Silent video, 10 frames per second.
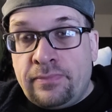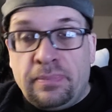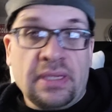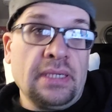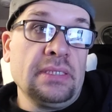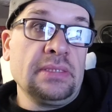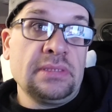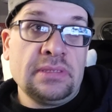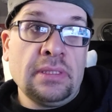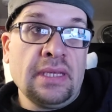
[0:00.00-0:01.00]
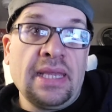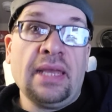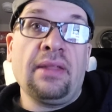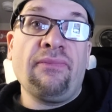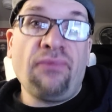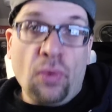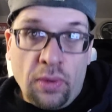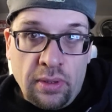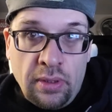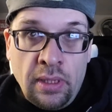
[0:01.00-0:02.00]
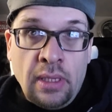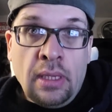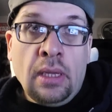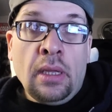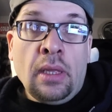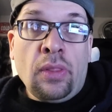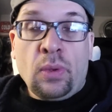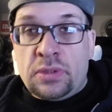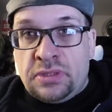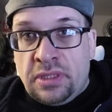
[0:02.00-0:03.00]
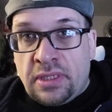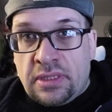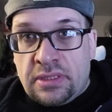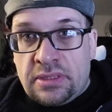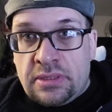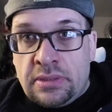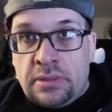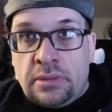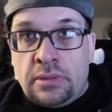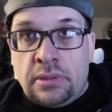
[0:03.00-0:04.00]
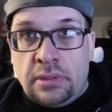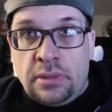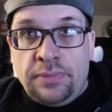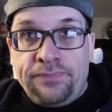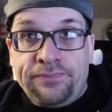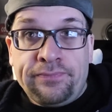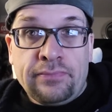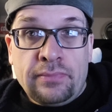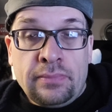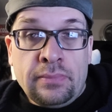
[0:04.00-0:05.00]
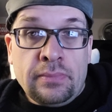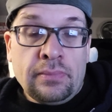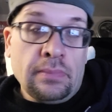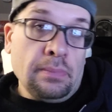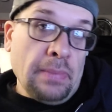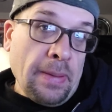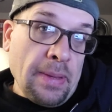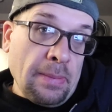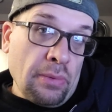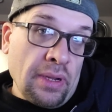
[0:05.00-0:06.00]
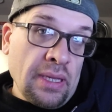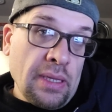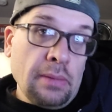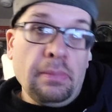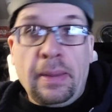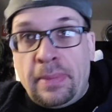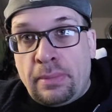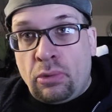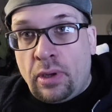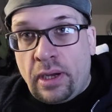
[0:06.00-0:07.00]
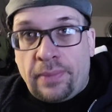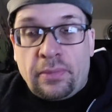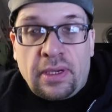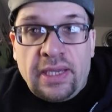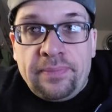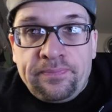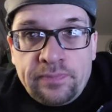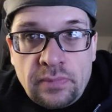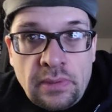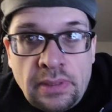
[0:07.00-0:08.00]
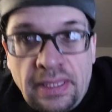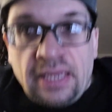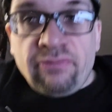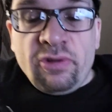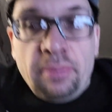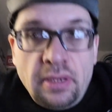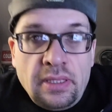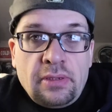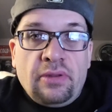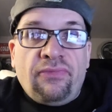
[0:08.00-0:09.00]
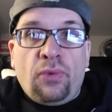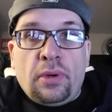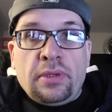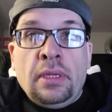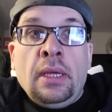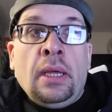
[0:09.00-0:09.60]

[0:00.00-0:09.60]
because they can't afford those tickets, you know? Maybe I'm right, maybe I'm wrong, okay? Not everybody could afford